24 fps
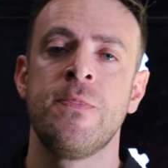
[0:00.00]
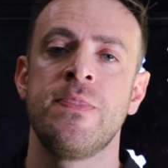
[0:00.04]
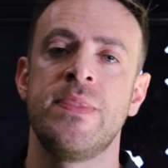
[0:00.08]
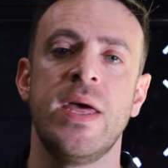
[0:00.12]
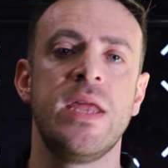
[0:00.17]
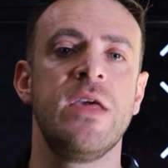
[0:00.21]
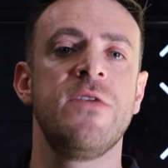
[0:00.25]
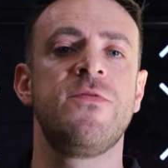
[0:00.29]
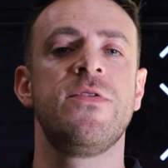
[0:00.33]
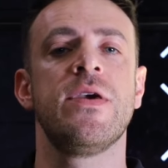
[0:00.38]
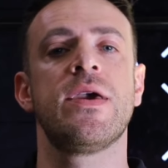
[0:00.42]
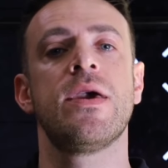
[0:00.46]

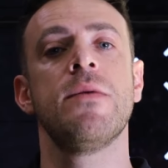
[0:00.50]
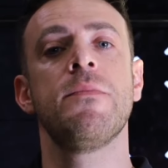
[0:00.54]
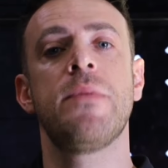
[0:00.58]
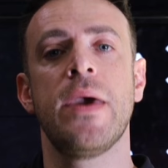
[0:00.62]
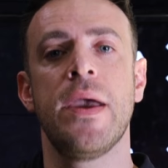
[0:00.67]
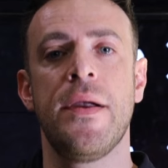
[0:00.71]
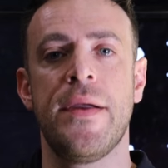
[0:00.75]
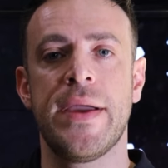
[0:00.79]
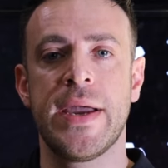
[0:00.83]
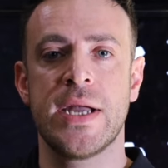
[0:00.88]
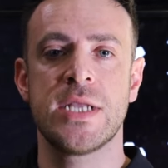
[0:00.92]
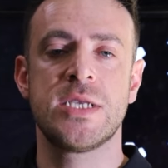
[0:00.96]
But if you're
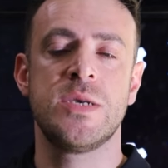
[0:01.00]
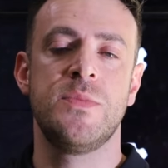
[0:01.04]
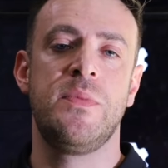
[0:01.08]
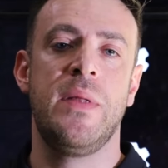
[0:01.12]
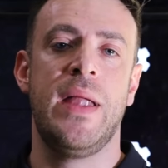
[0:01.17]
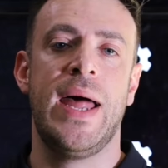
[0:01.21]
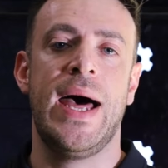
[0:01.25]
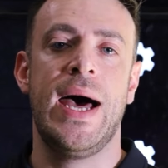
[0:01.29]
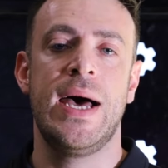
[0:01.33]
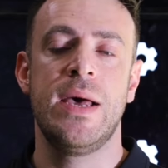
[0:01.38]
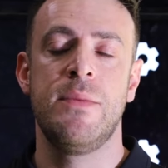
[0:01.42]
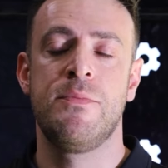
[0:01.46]
comparing it to
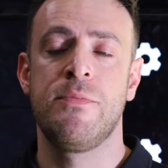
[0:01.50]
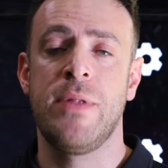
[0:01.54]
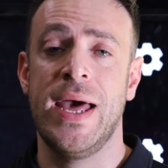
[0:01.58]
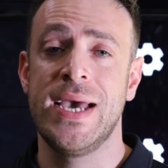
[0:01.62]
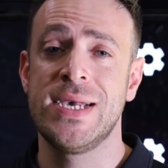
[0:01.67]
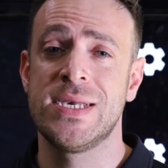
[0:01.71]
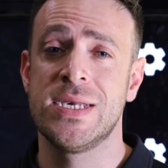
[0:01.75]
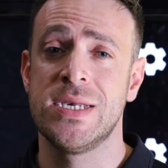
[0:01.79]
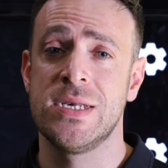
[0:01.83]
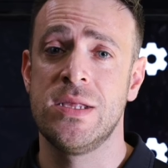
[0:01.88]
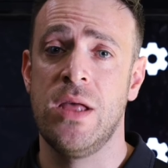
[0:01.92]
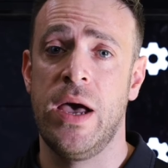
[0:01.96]

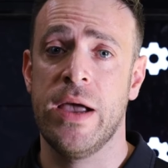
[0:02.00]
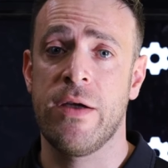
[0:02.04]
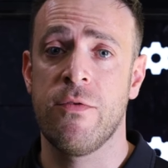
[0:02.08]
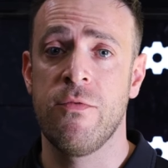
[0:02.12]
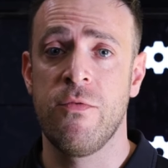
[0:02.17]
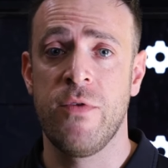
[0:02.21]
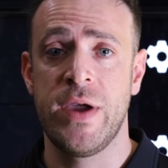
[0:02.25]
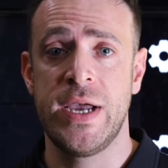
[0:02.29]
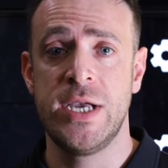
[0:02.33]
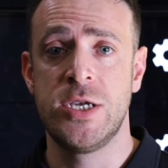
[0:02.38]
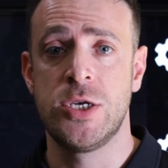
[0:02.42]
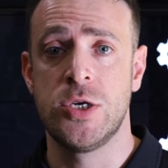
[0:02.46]
places like
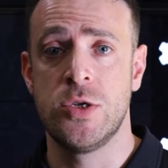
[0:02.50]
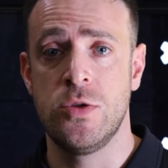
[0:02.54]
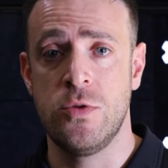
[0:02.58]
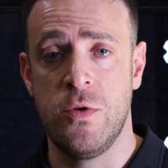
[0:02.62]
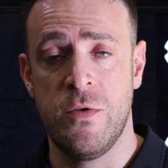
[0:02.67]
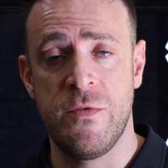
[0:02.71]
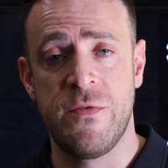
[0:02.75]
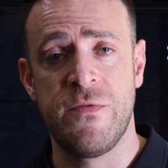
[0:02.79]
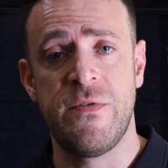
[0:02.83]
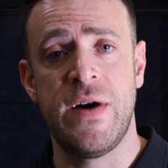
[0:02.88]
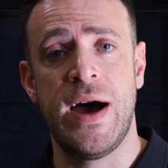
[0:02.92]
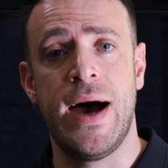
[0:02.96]
regional
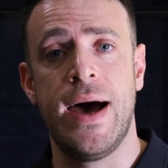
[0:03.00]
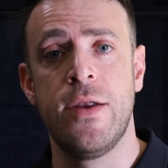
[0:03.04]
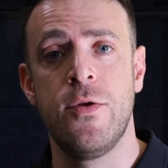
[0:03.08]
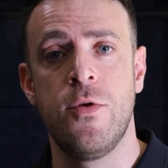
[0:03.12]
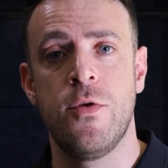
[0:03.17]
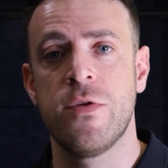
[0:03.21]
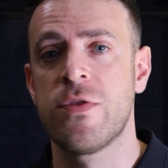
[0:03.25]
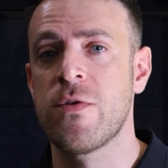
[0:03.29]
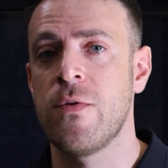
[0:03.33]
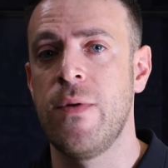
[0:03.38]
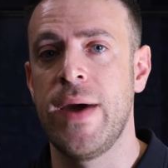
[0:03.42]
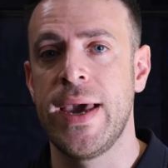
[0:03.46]
or far
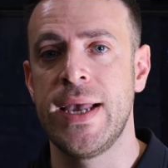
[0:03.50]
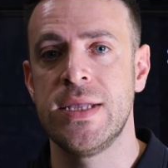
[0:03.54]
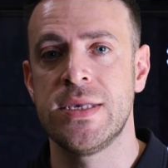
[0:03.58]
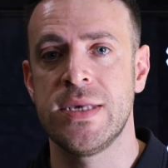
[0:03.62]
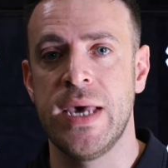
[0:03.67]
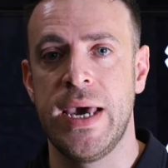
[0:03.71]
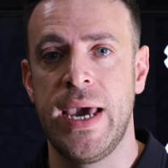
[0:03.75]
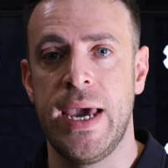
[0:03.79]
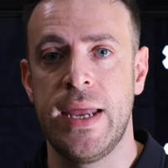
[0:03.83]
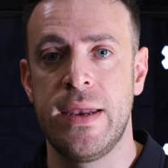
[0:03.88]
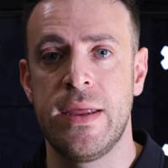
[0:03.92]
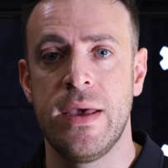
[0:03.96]
north
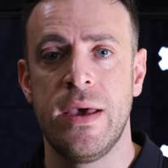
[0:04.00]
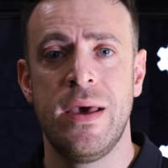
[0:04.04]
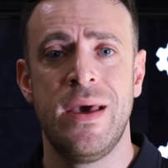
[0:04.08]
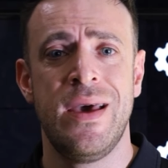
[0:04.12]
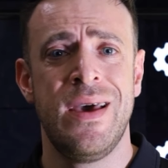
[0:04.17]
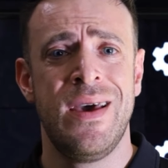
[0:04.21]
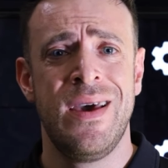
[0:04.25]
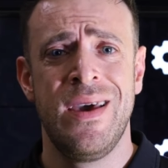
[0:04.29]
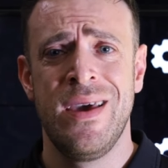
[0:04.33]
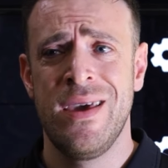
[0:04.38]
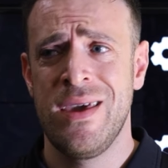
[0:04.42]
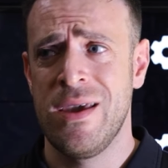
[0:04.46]
Queensland,
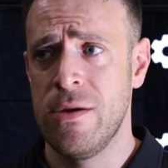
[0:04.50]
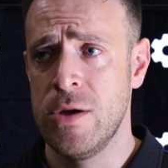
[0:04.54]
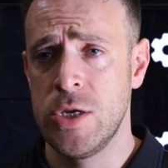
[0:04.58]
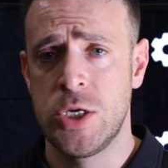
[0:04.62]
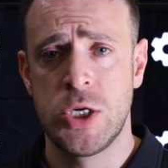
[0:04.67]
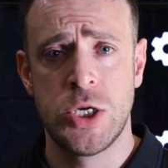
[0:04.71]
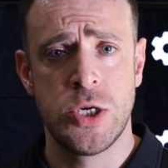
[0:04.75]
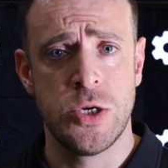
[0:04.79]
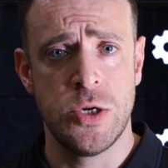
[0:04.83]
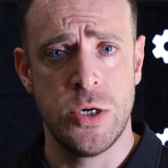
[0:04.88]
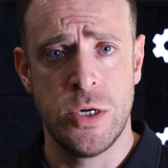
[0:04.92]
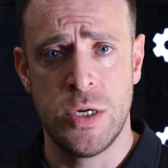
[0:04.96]
your
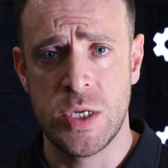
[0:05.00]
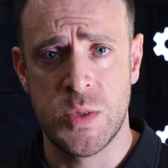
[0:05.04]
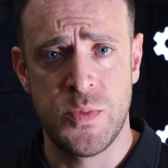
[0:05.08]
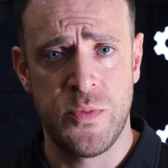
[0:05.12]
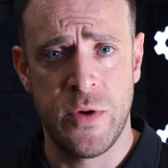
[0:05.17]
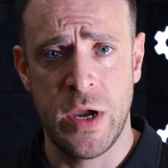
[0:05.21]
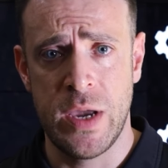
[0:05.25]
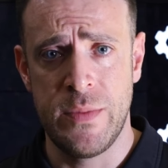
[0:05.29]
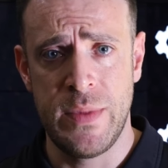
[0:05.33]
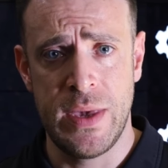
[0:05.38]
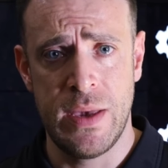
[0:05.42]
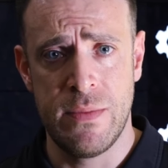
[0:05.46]
insurance
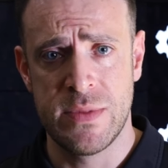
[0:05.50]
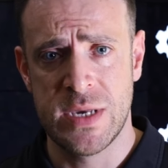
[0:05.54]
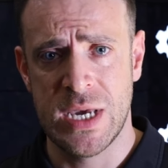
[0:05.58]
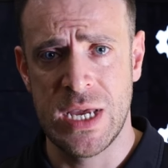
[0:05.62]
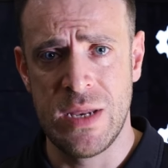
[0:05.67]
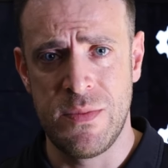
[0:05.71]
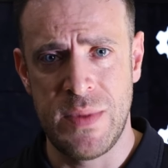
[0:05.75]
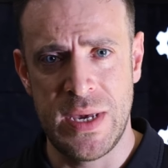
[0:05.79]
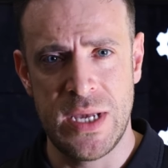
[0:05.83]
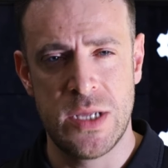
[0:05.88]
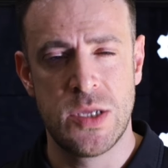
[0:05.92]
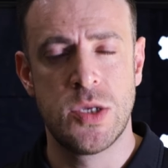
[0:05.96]
premiums
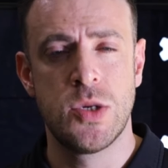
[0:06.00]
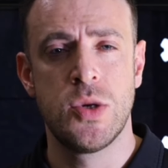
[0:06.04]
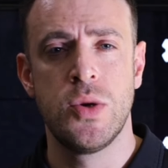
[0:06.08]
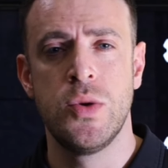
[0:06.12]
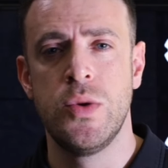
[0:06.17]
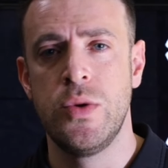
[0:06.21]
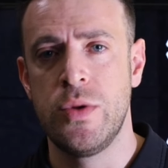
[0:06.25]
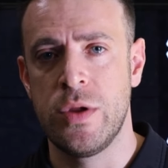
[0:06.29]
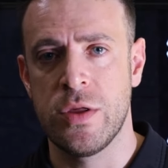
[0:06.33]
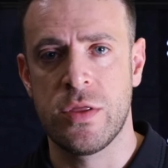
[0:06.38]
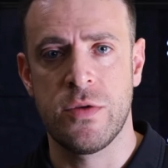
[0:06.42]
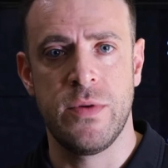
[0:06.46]
can be
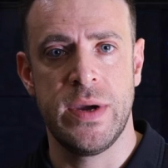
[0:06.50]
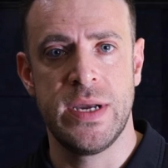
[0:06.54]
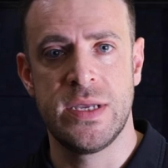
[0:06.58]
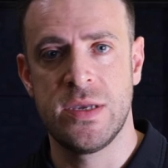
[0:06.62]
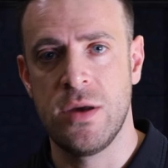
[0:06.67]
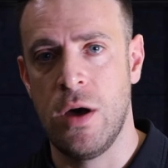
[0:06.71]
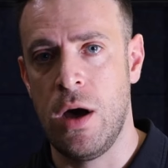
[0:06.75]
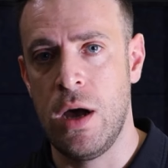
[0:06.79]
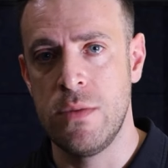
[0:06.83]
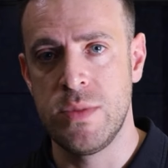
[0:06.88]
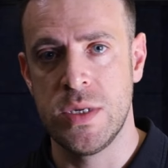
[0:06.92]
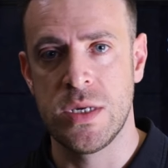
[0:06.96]
2 to 3
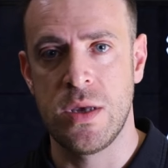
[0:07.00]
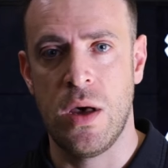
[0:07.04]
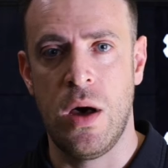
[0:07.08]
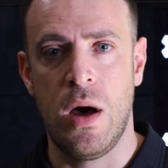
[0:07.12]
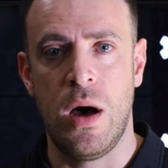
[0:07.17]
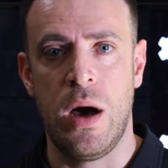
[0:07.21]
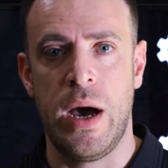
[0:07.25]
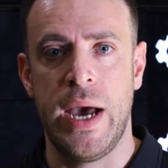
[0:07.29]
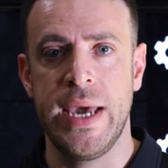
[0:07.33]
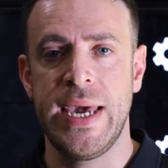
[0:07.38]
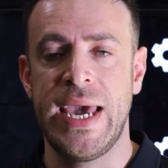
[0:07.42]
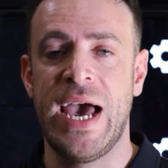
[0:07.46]
times as
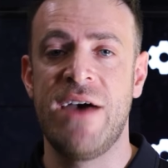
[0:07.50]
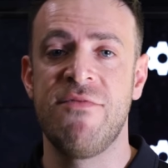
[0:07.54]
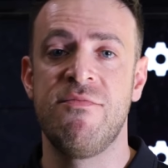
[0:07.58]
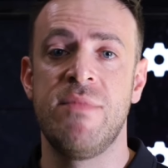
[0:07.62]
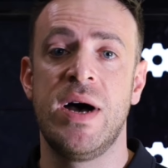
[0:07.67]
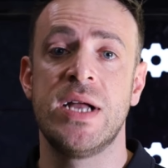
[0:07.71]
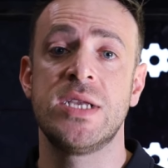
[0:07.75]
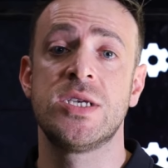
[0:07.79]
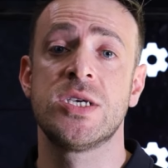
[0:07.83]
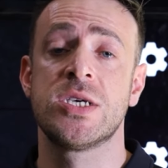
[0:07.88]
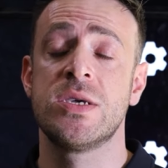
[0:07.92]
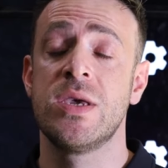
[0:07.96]
high. You have
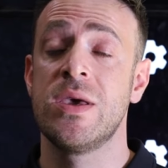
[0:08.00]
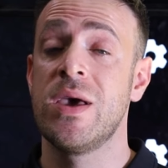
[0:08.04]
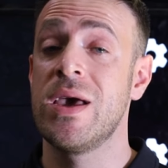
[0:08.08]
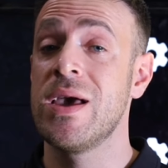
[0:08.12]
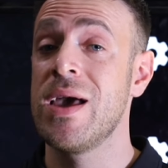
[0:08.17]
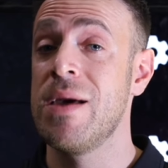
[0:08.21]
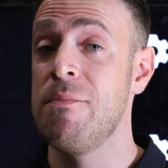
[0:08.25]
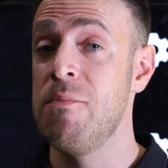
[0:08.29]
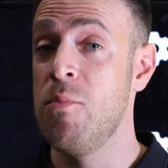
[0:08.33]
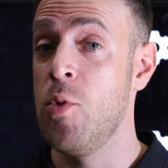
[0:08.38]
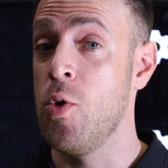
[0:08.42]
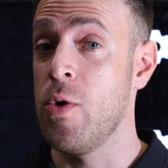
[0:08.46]
much
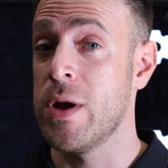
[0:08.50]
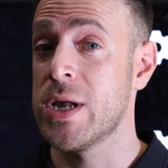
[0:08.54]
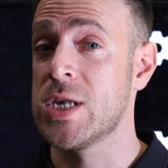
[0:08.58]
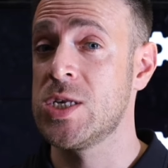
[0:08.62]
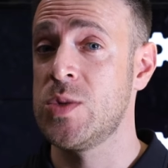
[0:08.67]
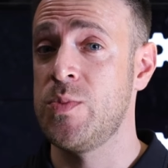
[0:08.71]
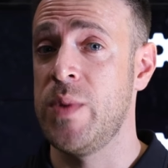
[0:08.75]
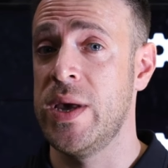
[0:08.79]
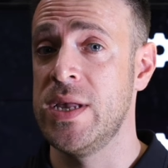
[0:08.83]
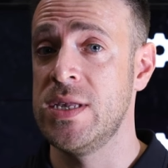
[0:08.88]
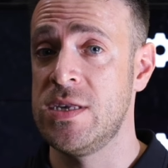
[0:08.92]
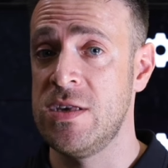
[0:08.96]
more
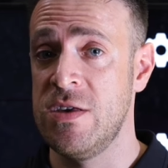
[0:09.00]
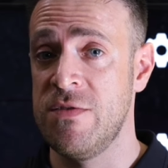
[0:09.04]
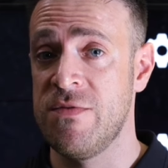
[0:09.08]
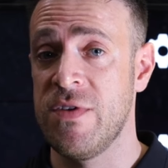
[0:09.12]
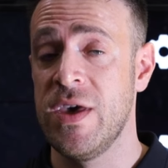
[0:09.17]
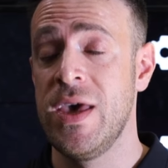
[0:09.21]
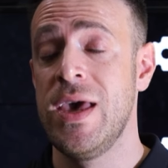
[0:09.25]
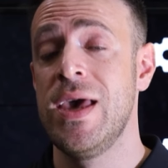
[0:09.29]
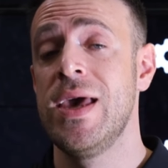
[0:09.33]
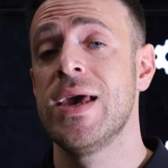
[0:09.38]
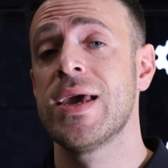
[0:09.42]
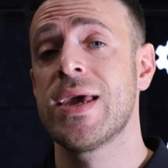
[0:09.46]
expensive
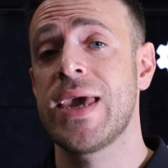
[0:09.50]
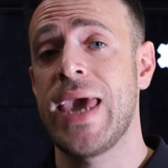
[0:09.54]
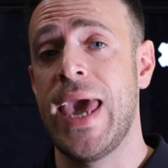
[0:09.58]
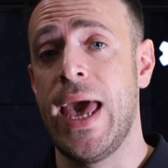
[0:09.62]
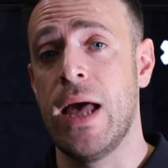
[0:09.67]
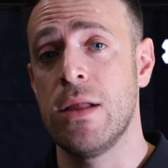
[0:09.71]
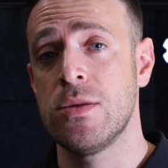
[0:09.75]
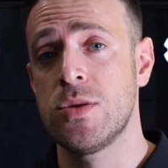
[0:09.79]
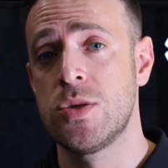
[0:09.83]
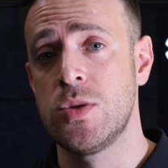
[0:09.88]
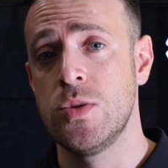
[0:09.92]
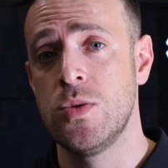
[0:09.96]

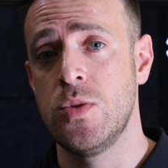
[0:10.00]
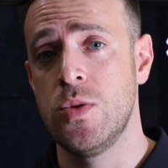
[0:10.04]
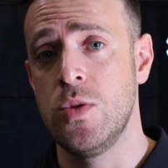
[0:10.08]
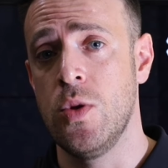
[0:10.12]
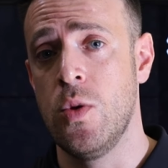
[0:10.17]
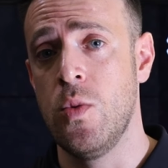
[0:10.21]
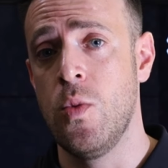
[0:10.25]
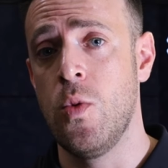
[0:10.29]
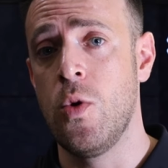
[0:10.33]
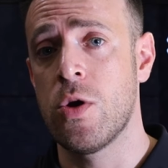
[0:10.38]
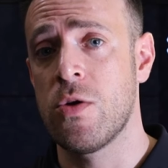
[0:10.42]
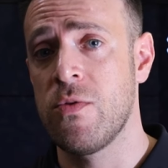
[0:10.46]
council
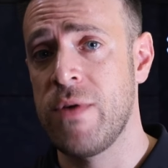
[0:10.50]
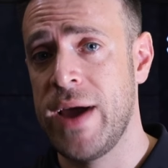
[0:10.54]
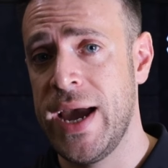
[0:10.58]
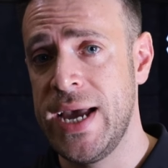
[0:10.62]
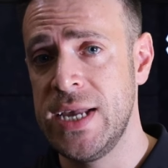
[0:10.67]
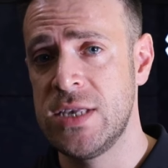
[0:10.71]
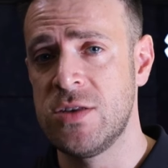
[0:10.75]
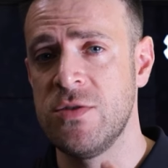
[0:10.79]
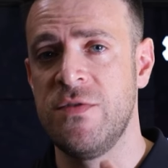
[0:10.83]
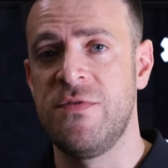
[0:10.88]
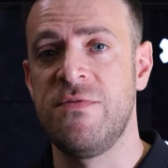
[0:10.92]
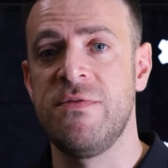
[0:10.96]
or water
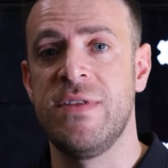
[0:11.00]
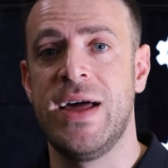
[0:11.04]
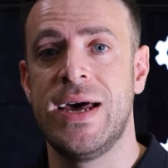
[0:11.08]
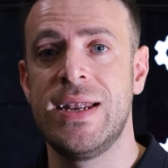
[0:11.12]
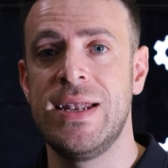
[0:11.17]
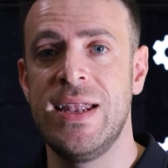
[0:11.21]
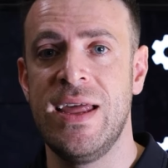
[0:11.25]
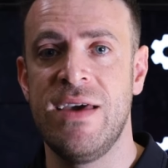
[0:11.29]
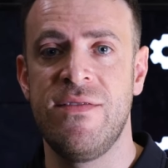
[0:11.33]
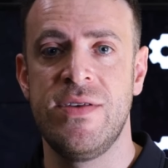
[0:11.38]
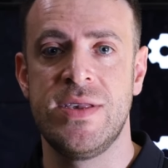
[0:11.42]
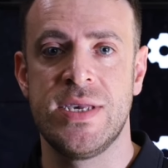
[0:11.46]
rates or flood
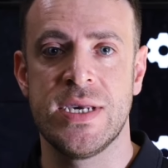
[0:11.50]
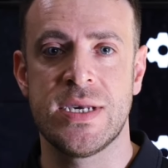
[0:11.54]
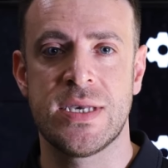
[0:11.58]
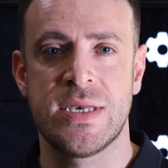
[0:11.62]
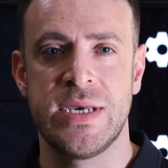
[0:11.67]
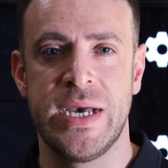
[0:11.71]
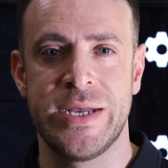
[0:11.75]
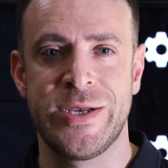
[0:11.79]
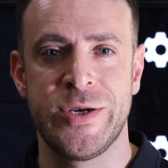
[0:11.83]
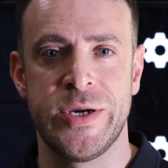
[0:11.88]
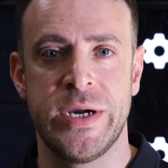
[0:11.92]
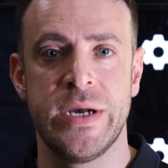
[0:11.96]
levies,
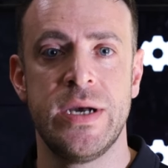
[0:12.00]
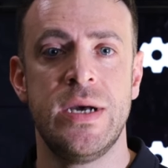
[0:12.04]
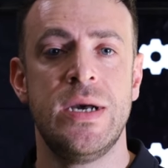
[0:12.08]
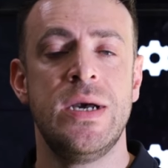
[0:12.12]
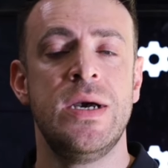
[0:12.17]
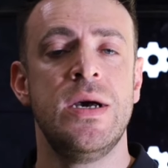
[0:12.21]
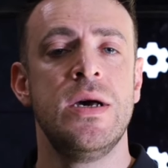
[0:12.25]
etc.